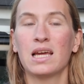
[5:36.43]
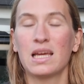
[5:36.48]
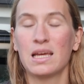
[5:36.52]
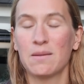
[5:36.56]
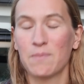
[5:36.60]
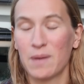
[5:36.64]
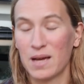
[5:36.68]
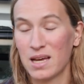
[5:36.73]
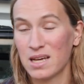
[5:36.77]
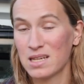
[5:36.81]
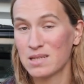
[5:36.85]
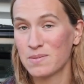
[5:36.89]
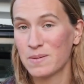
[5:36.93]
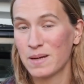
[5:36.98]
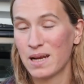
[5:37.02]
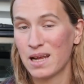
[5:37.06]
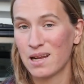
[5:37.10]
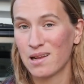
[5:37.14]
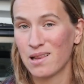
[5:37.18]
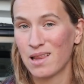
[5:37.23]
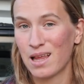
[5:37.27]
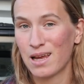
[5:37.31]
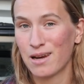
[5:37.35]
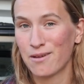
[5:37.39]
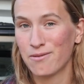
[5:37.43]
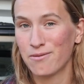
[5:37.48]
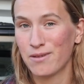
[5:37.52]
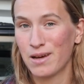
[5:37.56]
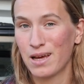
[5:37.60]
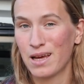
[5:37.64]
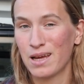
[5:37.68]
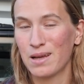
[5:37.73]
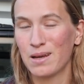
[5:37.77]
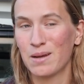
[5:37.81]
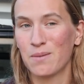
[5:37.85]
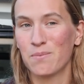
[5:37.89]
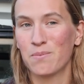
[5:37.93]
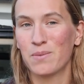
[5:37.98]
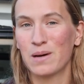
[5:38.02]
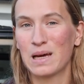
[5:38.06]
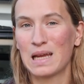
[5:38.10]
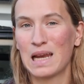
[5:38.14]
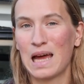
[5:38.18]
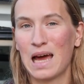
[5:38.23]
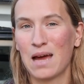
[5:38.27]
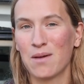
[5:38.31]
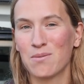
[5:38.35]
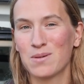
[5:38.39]
My husband had a lot of fun,
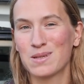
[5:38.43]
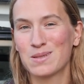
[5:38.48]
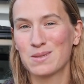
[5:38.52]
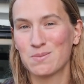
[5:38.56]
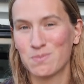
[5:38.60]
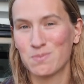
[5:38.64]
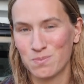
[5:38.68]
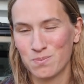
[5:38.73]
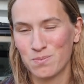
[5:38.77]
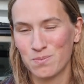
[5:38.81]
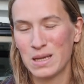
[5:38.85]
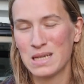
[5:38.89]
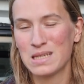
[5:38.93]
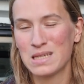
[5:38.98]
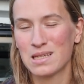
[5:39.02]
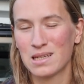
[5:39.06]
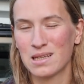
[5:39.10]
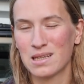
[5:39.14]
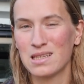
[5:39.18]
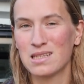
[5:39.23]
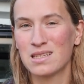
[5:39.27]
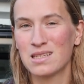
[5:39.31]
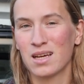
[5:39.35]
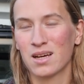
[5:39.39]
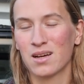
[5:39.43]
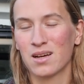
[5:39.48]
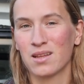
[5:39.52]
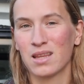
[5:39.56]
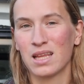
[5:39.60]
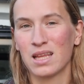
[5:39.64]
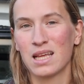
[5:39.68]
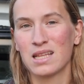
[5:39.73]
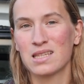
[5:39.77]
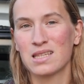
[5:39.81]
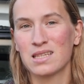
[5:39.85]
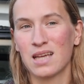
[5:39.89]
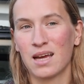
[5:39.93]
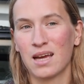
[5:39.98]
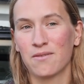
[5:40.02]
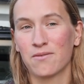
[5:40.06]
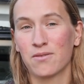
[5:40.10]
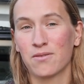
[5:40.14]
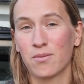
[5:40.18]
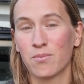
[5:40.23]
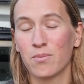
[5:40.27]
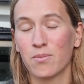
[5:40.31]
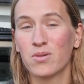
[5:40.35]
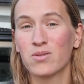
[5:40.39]
but I was basically stuck on the inside
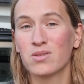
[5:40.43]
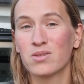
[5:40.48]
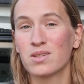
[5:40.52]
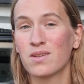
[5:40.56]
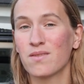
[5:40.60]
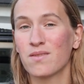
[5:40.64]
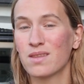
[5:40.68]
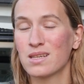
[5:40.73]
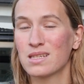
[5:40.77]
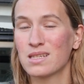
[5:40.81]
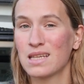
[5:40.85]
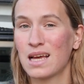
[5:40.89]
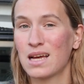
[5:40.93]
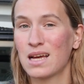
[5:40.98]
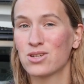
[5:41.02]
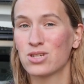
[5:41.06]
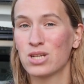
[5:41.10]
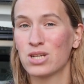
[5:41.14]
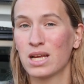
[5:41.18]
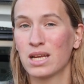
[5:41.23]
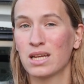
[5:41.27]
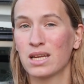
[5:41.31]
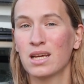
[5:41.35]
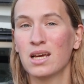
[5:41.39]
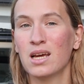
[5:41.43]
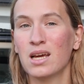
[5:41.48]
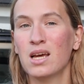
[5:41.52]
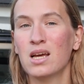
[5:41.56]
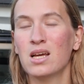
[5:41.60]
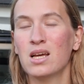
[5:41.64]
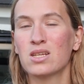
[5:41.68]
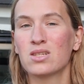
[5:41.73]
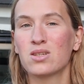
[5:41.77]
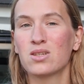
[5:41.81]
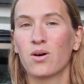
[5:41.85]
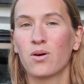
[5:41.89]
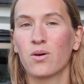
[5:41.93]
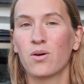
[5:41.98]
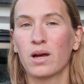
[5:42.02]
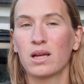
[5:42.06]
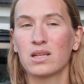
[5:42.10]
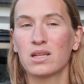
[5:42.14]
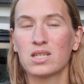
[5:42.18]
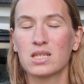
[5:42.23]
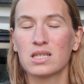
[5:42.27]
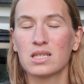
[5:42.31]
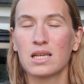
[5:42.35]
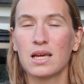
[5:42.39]
for most of the session. So
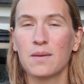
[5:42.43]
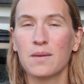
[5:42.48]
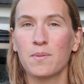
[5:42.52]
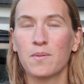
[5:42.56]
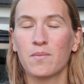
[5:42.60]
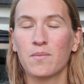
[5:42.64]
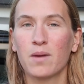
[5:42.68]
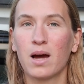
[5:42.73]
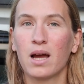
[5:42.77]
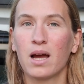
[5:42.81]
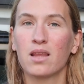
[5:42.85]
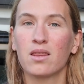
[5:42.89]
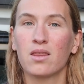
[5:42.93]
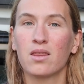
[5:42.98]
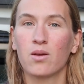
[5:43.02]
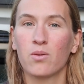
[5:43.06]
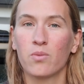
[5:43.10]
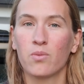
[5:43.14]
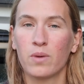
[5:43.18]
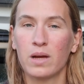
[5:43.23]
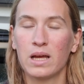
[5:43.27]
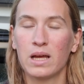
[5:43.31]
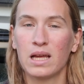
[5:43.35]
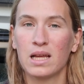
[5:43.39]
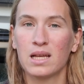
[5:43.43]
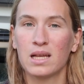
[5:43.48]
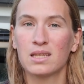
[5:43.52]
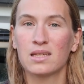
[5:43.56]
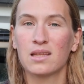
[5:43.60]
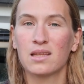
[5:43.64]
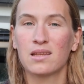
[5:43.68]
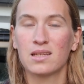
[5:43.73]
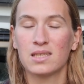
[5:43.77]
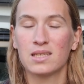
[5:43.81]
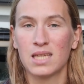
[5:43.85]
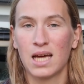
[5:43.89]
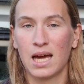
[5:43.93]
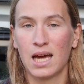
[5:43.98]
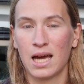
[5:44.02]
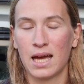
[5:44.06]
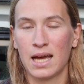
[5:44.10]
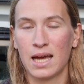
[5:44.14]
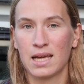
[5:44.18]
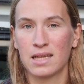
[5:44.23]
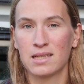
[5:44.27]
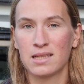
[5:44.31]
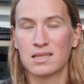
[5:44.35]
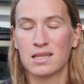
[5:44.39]
just keep in mind the wind, the
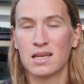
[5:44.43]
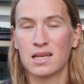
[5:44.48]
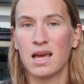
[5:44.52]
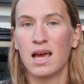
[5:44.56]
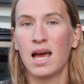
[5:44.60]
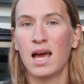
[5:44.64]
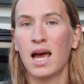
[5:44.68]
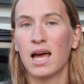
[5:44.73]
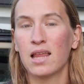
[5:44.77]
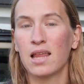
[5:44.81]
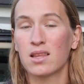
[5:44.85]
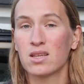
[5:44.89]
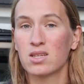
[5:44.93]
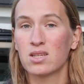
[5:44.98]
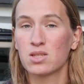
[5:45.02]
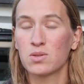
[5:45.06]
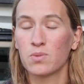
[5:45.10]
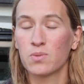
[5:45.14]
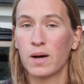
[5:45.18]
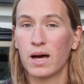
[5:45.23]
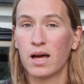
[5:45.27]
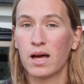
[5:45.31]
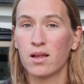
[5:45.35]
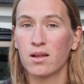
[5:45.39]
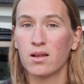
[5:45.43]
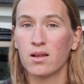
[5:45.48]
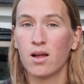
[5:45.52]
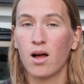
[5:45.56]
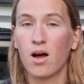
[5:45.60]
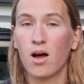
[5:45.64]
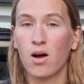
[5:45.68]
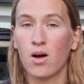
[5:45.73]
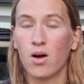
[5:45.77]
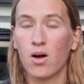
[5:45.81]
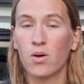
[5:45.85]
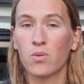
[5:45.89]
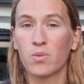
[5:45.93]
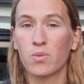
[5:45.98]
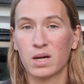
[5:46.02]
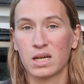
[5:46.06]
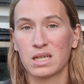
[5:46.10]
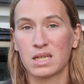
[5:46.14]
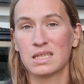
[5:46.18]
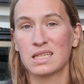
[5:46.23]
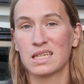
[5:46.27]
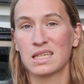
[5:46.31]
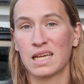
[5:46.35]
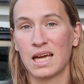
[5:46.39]
tides, and the swell all work
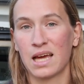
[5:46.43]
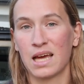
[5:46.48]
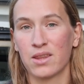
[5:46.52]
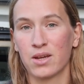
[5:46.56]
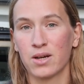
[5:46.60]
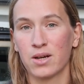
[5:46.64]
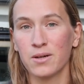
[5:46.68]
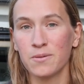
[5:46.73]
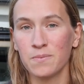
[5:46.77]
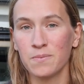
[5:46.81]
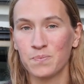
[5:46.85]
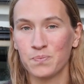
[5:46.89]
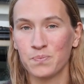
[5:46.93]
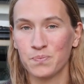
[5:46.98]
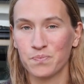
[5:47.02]
together.